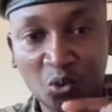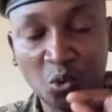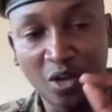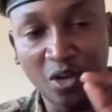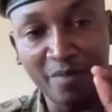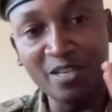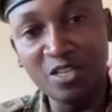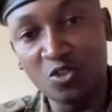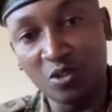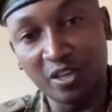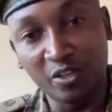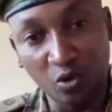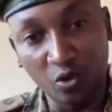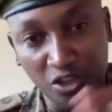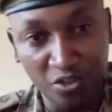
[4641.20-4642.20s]
to come into
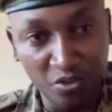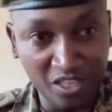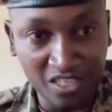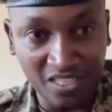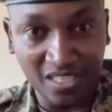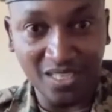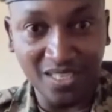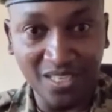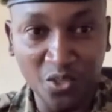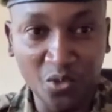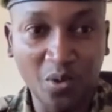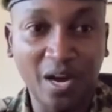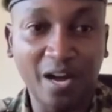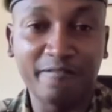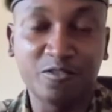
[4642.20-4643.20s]
the dog unit,
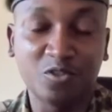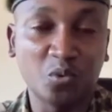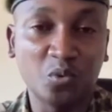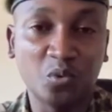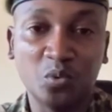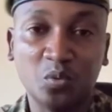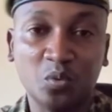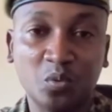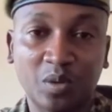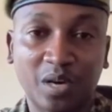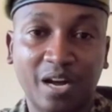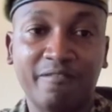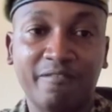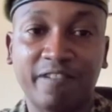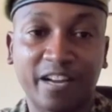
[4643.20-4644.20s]
you have to
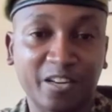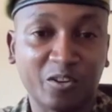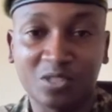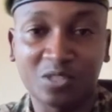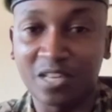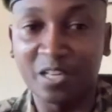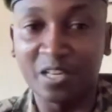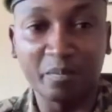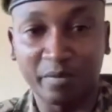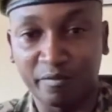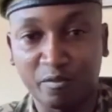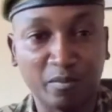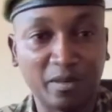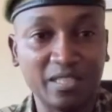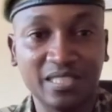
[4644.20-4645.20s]
have an outstanding
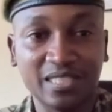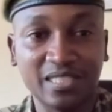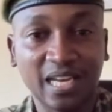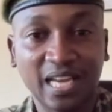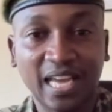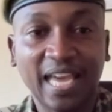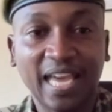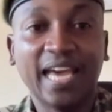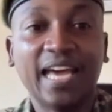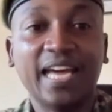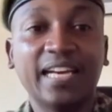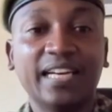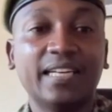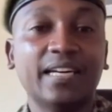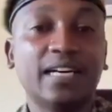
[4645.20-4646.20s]
performance
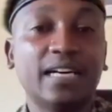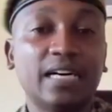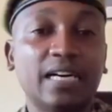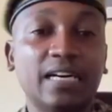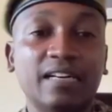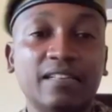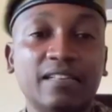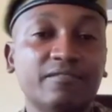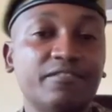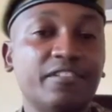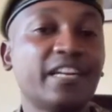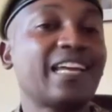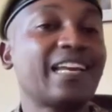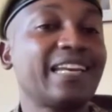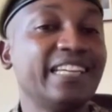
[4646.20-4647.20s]
and a
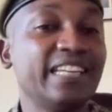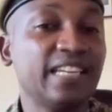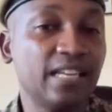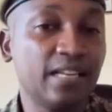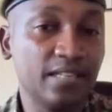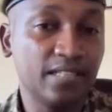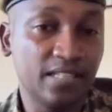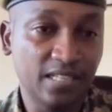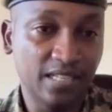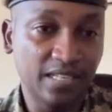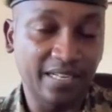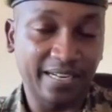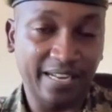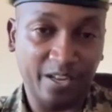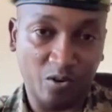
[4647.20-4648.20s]
very clean
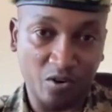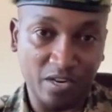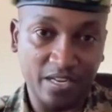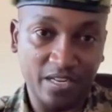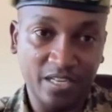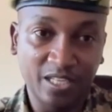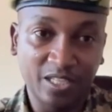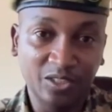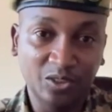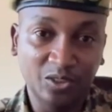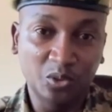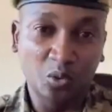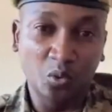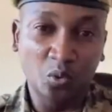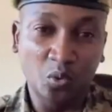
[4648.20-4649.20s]
record.
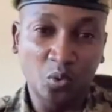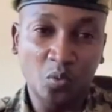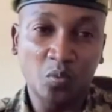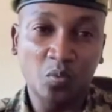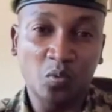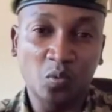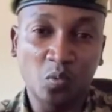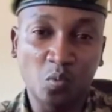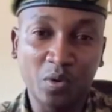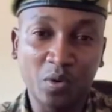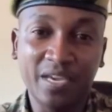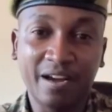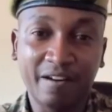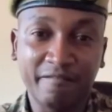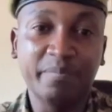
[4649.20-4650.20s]
So
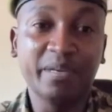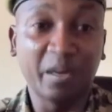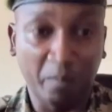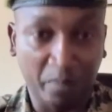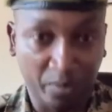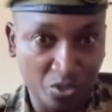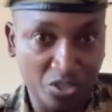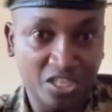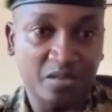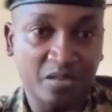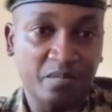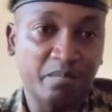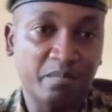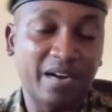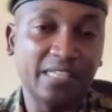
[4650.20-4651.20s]
we have been
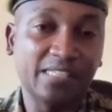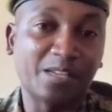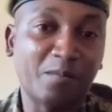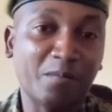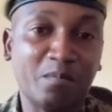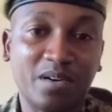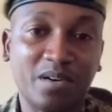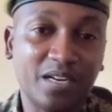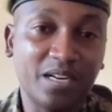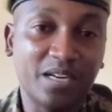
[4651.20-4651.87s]
approached by some